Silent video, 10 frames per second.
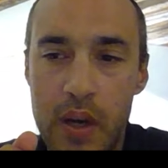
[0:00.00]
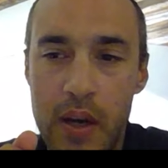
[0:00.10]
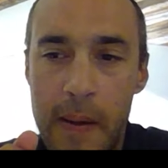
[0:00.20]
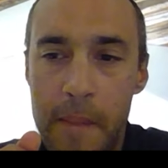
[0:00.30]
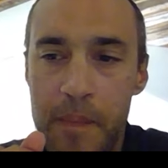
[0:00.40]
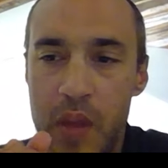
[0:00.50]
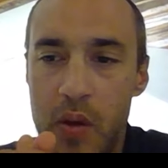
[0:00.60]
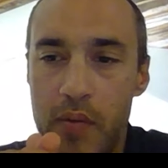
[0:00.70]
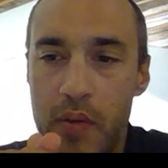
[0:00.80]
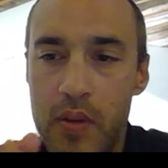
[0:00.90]

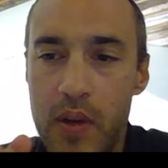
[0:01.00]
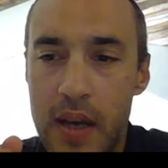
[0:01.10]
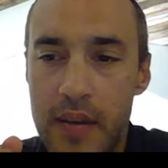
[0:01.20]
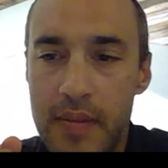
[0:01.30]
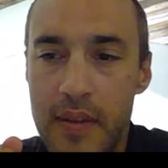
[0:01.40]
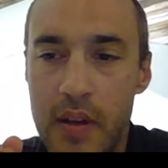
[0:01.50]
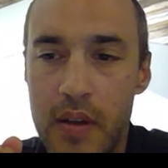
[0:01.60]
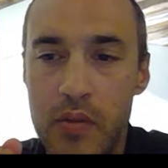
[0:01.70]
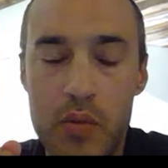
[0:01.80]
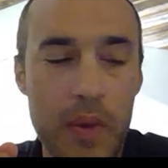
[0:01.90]
over the last
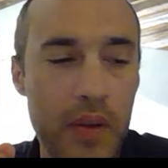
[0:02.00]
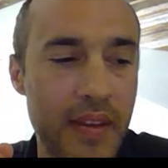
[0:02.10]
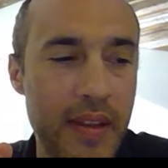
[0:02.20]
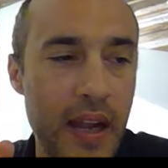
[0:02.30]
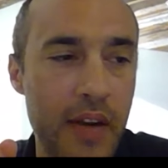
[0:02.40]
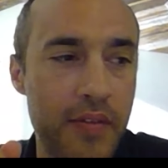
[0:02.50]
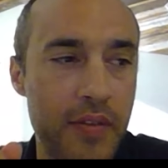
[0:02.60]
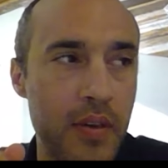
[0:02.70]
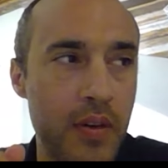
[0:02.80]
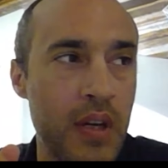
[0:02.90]
2 months and a half
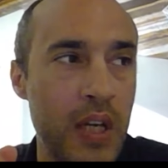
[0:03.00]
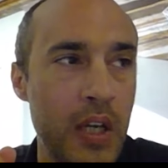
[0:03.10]
now,